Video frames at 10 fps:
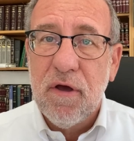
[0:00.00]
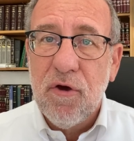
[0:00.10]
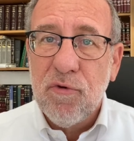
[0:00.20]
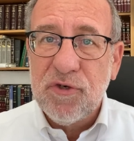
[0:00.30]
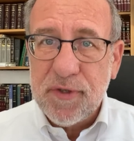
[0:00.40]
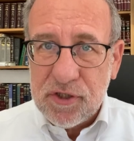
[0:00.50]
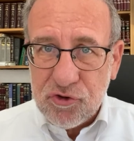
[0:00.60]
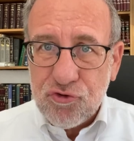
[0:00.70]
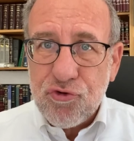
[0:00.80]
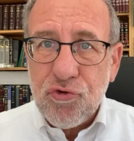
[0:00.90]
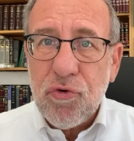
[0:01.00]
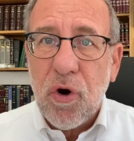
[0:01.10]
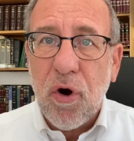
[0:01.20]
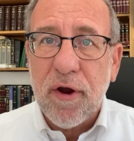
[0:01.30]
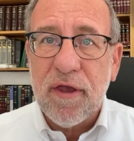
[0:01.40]
Which means true
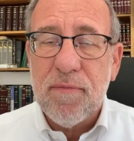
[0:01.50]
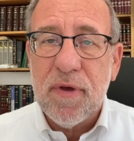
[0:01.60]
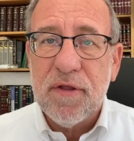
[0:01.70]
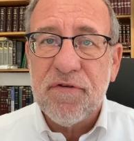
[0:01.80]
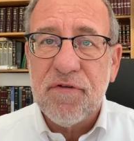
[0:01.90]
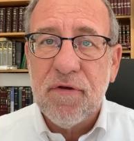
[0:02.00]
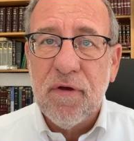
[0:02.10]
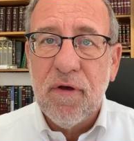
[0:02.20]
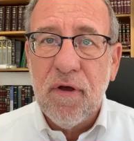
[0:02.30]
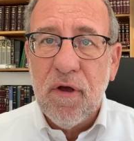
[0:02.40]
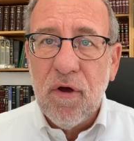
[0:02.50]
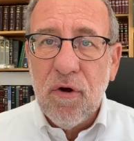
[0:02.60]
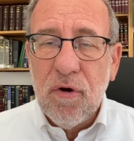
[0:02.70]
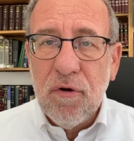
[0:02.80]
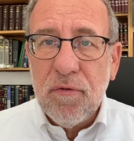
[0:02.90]
arguments
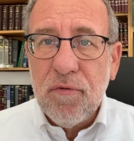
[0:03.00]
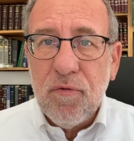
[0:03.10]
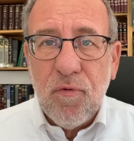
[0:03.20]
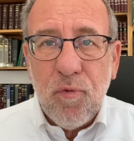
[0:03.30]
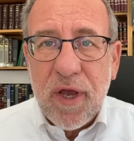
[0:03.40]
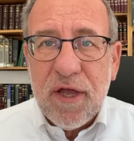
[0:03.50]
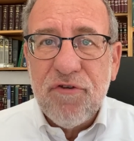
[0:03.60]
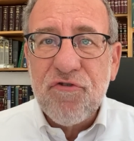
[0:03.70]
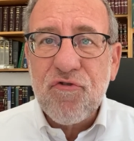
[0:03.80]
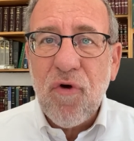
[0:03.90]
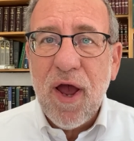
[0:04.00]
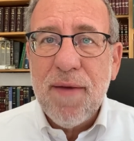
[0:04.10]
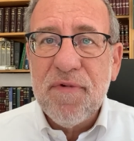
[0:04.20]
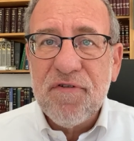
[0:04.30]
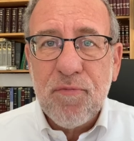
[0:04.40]
we could
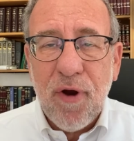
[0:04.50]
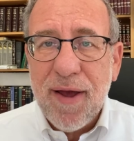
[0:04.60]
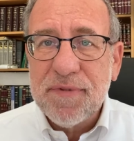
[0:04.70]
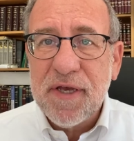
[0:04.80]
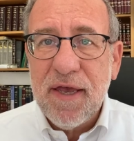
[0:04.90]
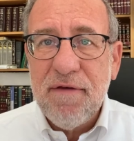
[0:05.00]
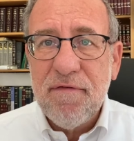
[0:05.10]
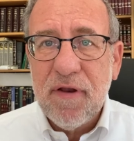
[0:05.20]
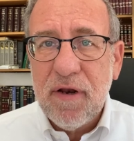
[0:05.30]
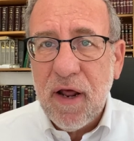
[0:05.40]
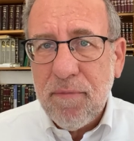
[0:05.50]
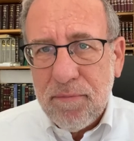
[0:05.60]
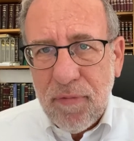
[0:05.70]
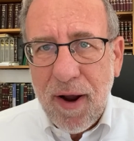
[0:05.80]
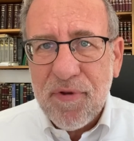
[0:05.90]
describe as perhaps even, and
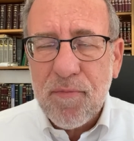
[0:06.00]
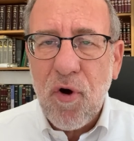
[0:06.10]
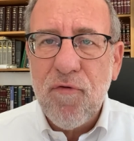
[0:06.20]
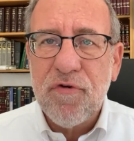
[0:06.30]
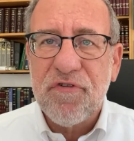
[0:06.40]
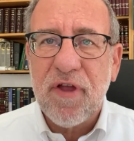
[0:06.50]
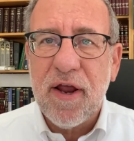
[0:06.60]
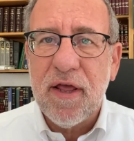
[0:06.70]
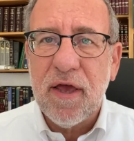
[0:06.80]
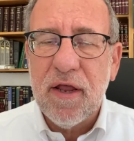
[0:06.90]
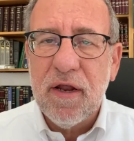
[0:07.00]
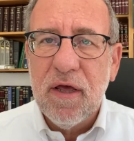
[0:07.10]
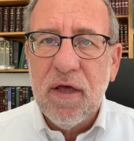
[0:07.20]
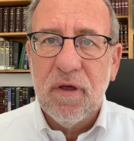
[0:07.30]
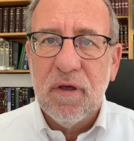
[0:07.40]
perhaps I'm overstating it,
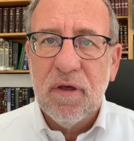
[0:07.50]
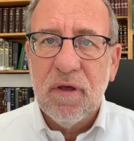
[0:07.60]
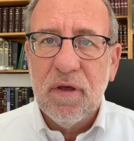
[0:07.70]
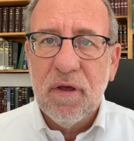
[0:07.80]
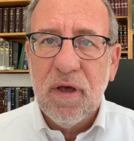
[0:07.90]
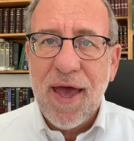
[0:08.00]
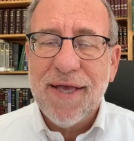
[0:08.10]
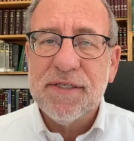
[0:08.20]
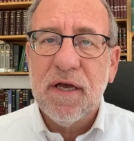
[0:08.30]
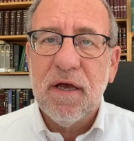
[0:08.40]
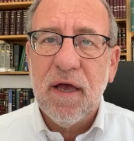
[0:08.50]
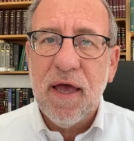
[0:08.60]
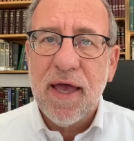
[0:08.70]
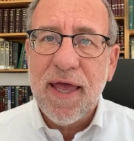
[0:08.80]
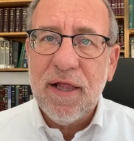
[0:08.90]
as a
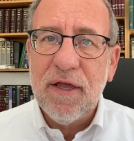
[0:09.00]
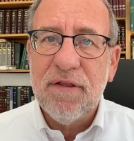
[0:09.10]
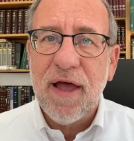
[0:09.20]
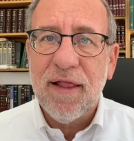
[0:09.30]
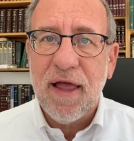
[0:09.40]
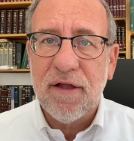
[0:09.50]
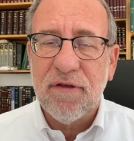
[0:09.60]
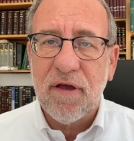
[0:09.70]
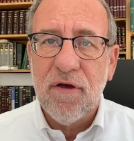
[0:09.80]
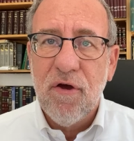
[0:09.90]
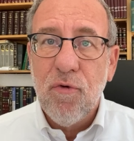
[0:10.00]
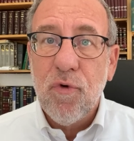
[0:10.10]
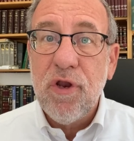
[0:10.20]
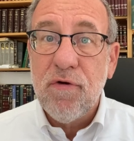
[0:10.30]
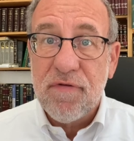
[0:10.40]
Hegelian dialectic,
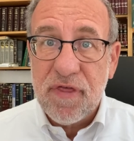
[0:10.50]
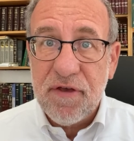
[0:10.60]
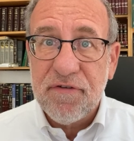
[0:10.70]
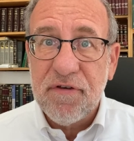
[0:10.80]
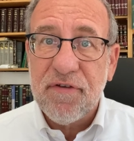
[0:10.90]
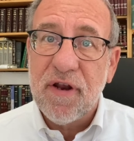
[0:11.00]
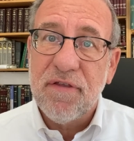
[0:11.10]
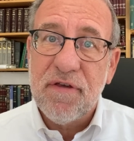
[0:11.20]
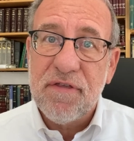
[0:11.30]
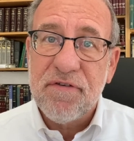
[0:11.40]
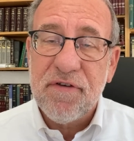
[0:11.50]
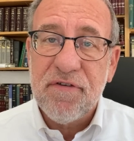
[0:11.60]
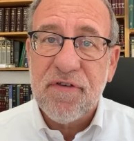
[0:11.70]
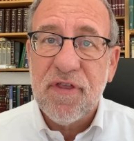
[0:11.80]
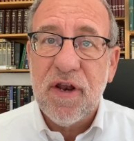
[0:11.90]
when you have thesis and
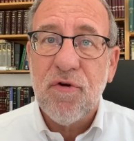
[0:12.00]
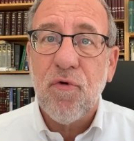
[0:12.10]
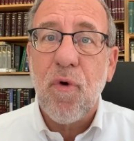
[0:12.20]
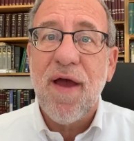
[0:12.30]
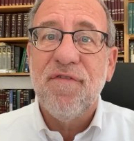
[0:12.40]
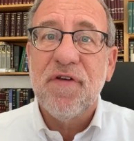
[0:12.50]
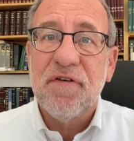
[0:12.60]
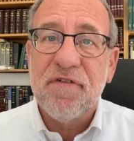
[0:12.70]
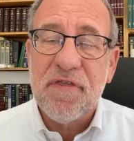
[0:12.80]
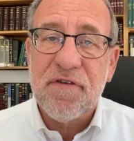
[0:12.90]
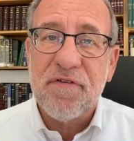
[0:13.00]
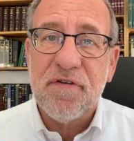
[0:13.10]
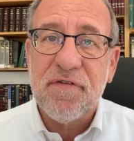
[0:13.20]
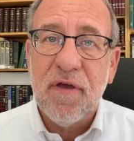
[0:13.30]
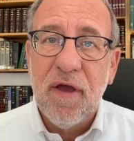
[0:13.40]
antithesis, and then it arrives at a synthesis.